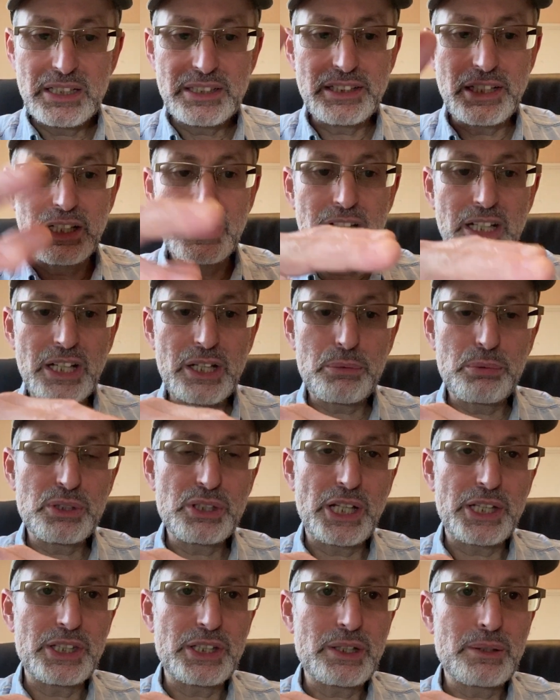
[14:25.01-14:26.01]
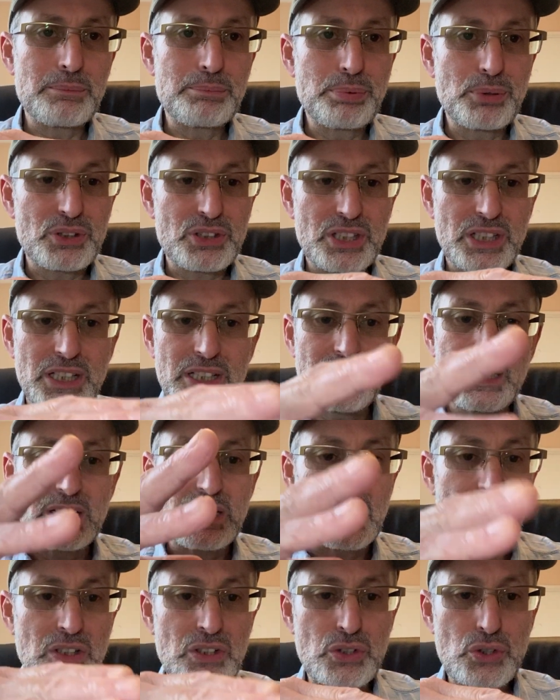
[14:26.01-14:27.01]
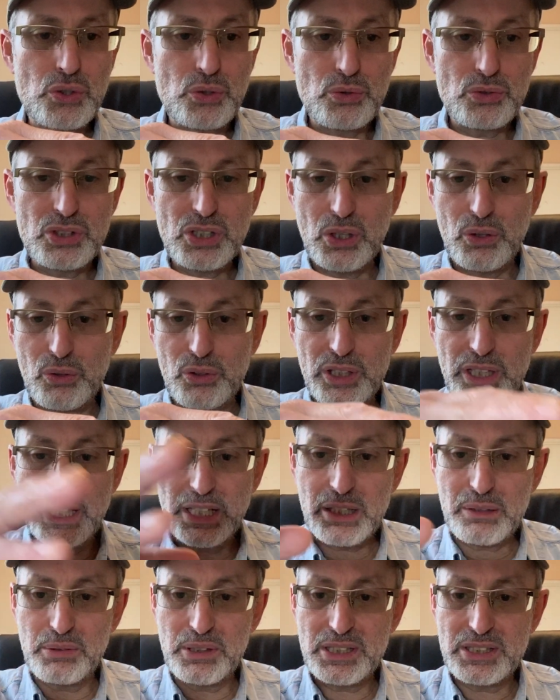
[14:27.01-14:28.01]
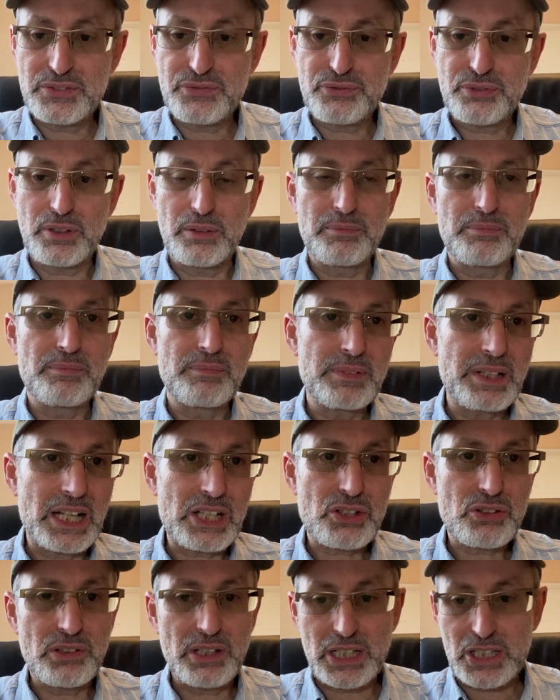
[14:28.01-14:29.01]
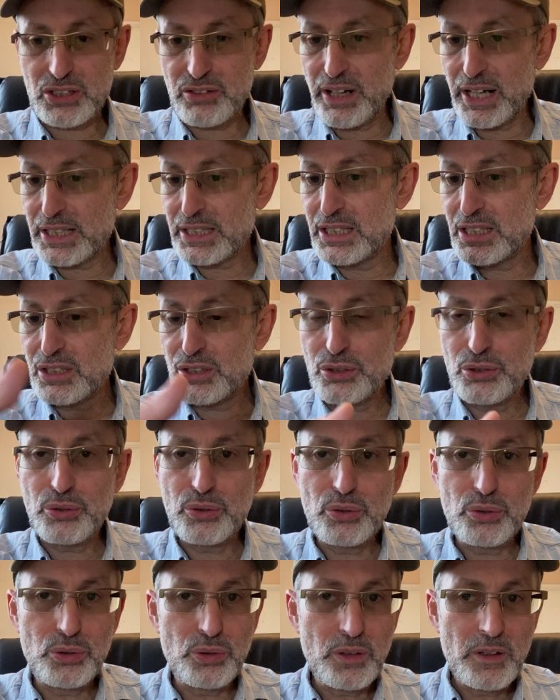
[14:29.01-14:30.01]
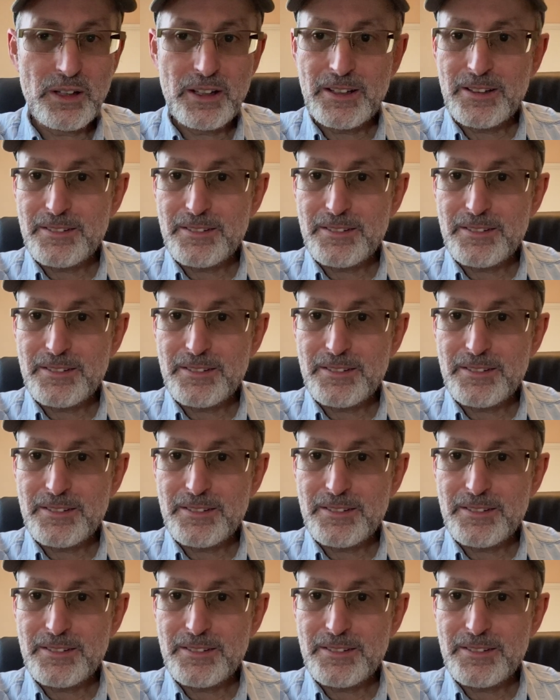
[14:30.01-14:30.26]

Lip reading: The liquid that you can put in, you can choose your own liquids from naturally extracted to